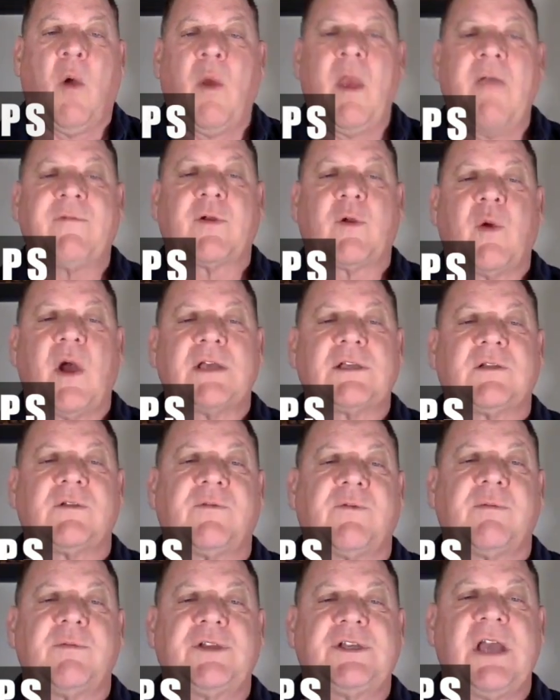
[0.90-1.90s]
We have a
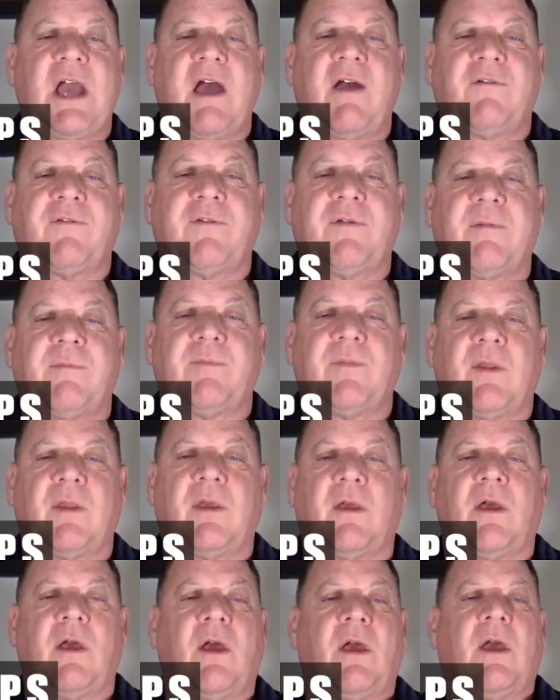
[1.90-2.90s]
question from Jeff.
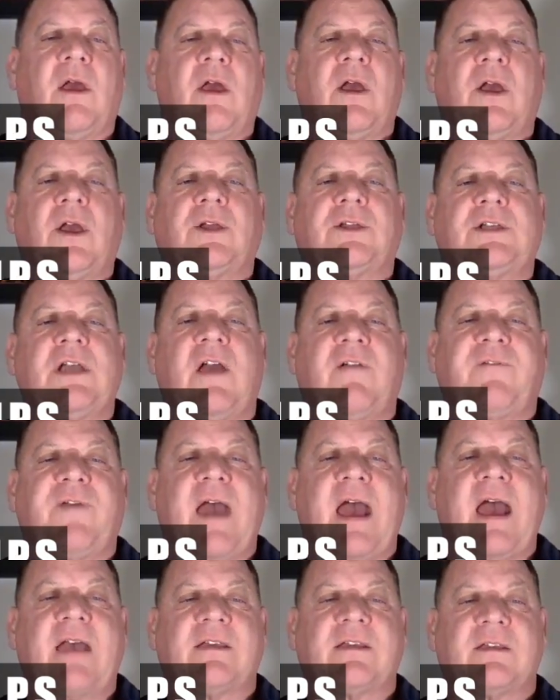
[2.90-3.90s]
Jeff
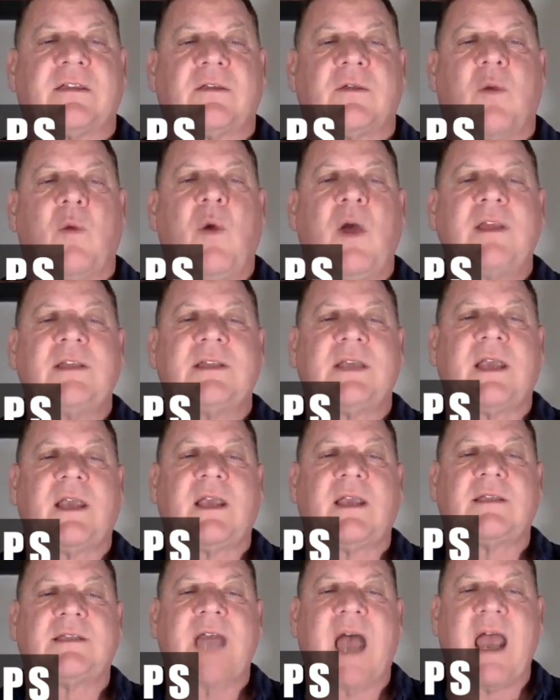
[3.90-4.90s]
asks, What
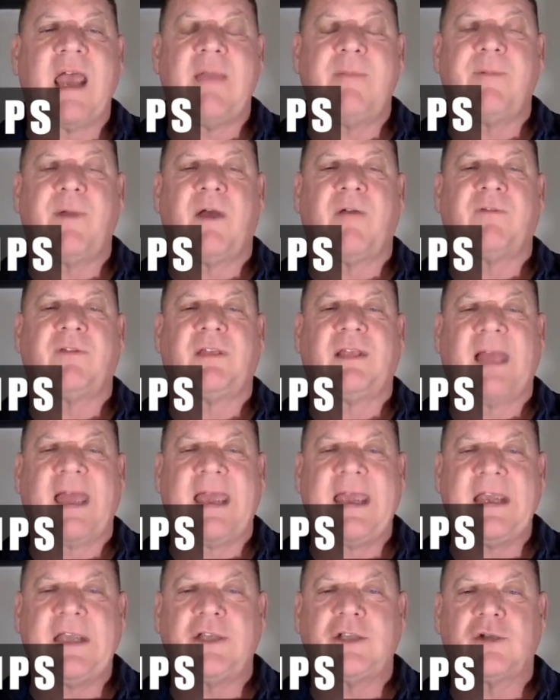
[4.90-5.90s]
type of
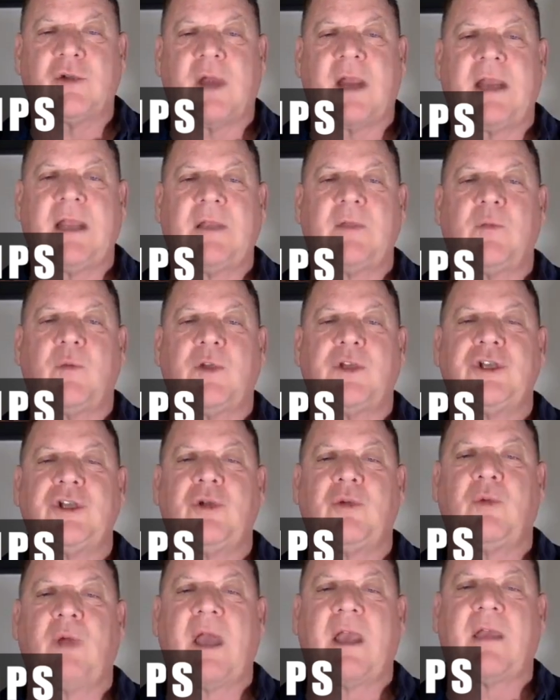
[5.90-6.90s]
leg training would
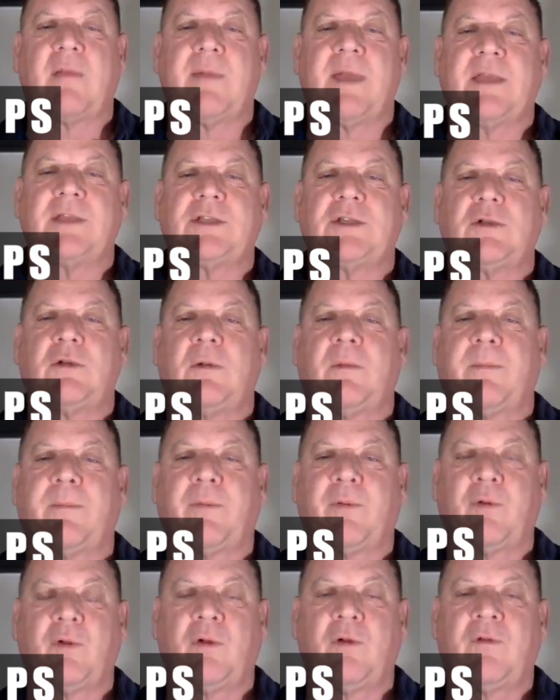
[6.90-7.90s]
you recommend to
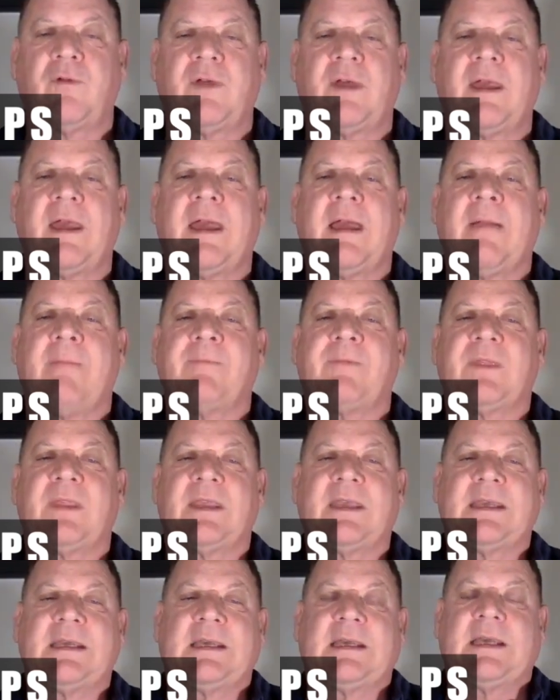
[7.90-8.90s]
improve
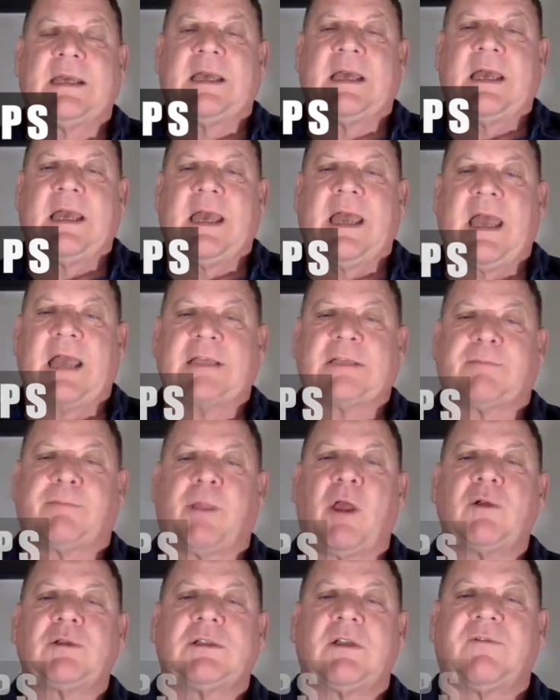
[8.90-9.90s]

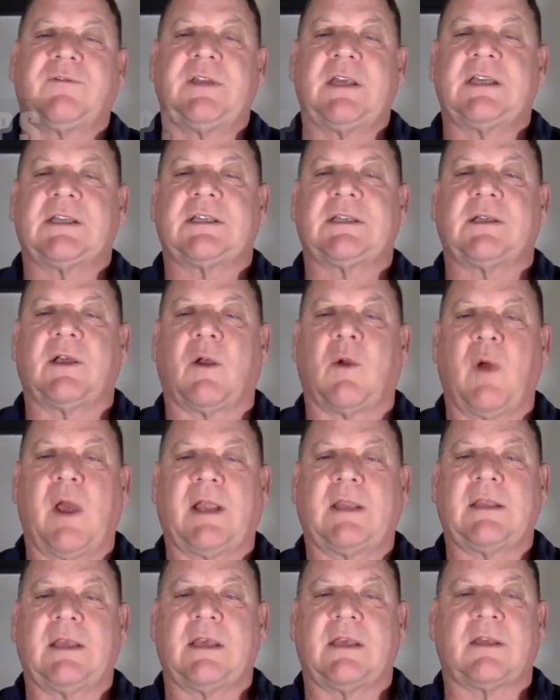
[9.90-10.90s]
explosiveness,
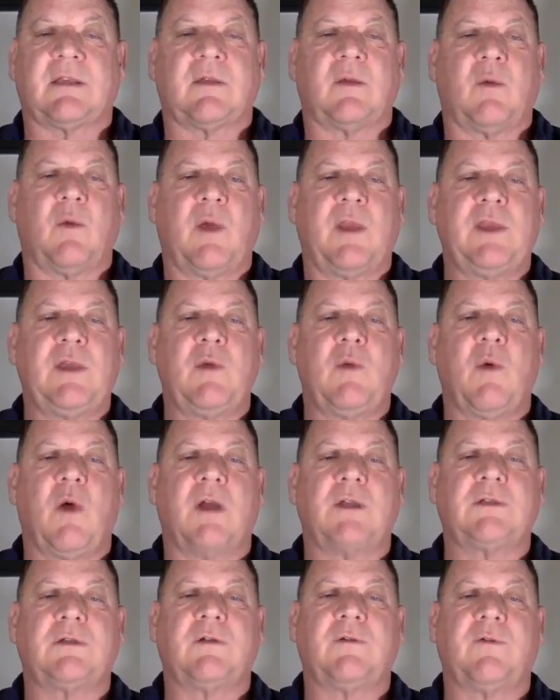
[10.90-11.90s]
quickness when you
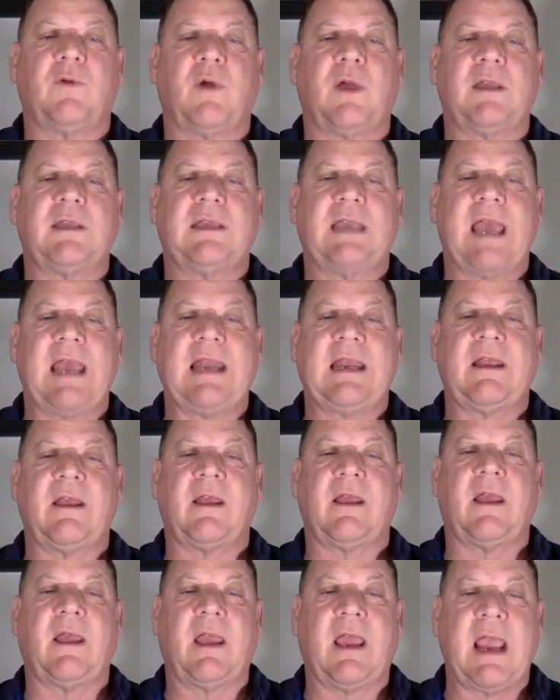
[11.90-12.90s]
want to avoid
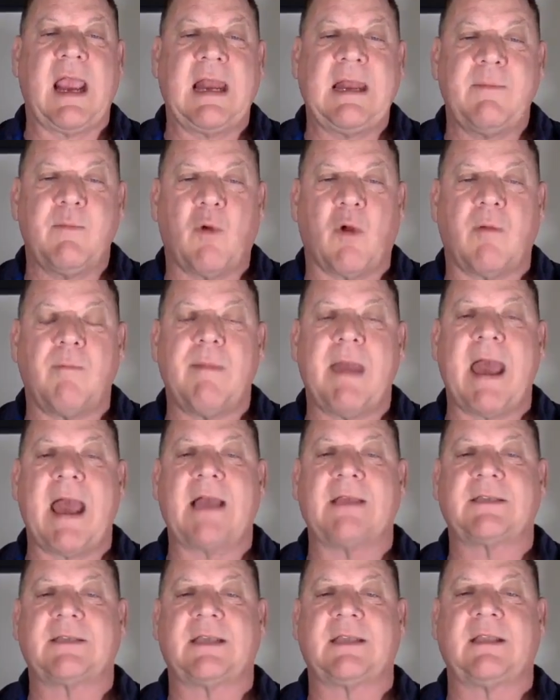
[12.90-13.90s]
gaining any more
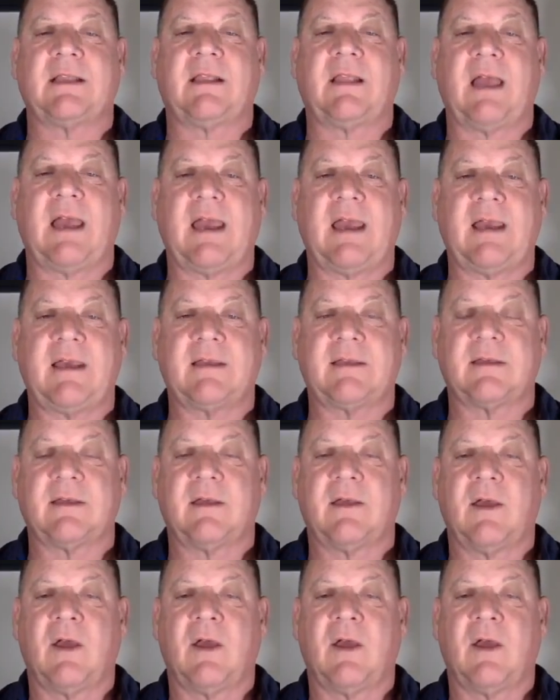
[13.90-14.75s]
mass in the legs?